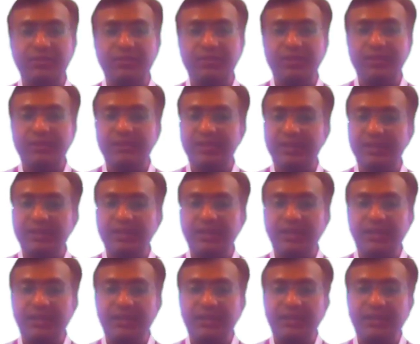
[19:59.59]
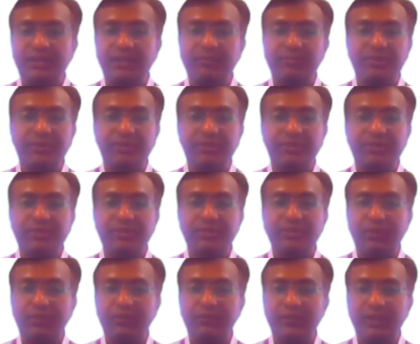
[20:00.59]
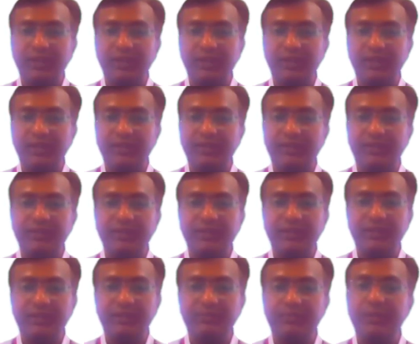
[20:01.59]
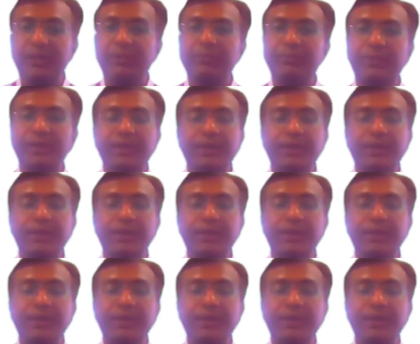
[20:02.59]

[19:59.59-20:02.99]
causing the temperature of the air inside the pump